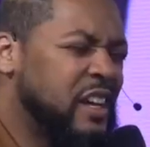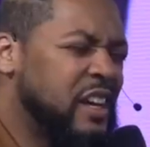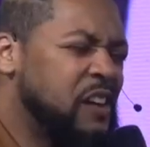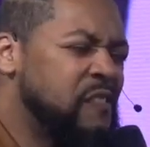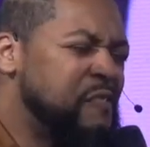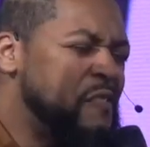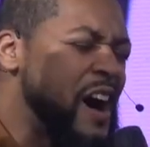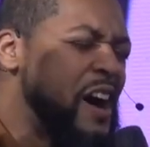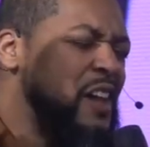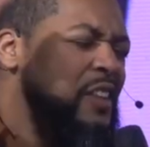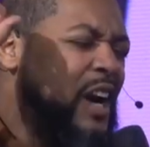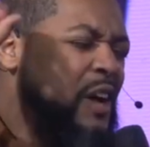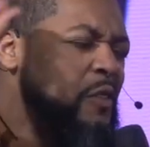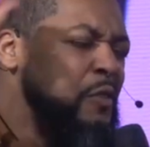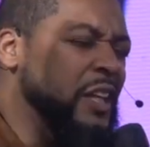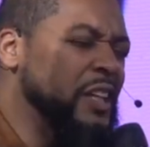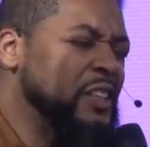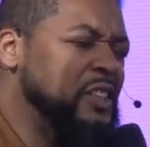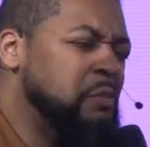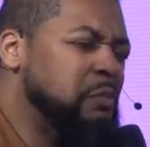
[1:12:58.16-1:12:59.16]
Father, I
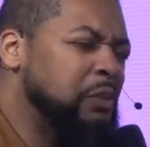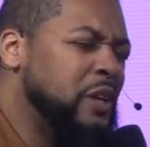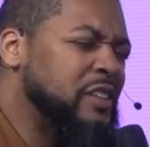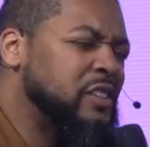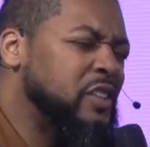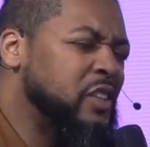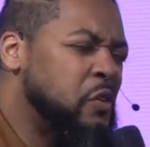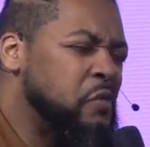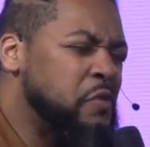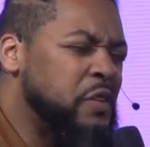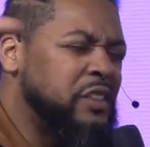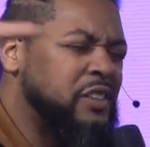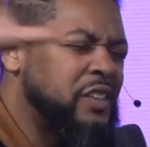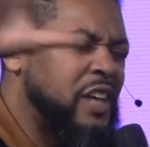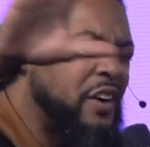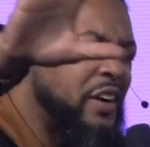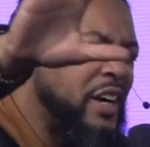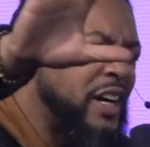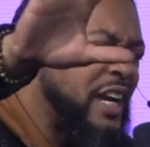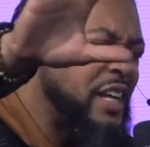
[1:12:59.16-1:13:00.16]
release a blessing over this
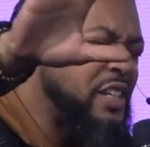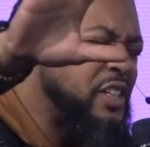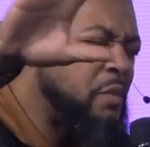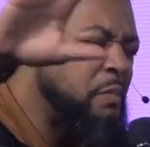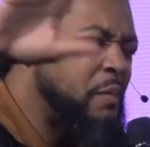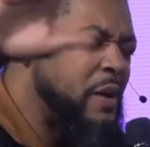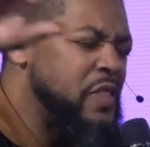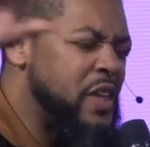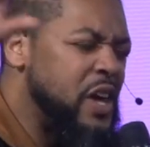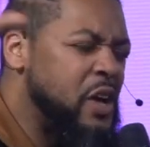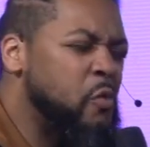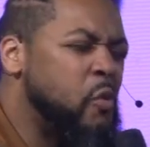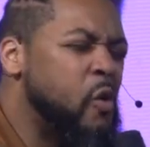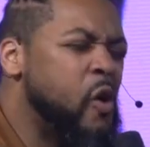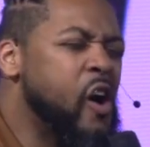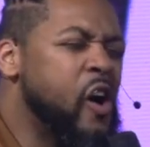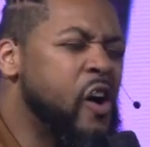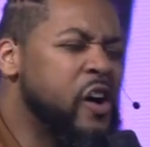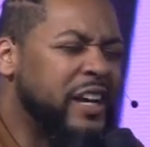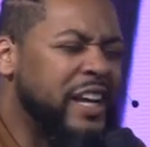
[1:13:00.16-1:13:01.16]
congregation. May they
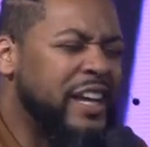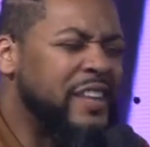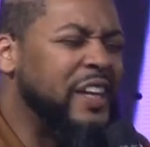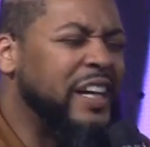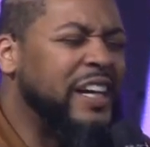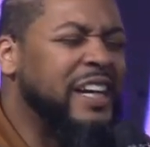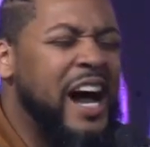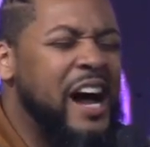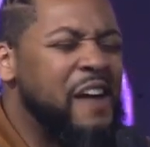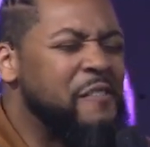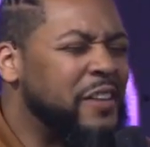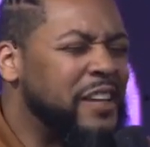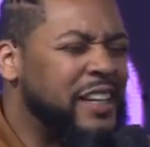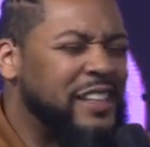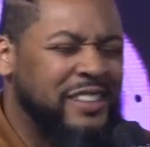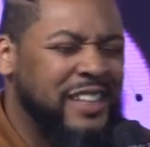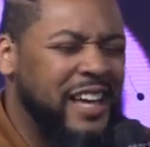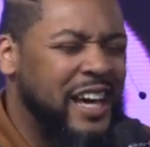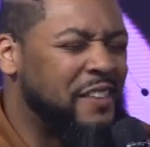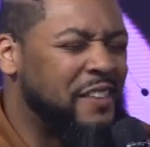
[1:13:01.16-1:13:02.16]
walk in the confidence not of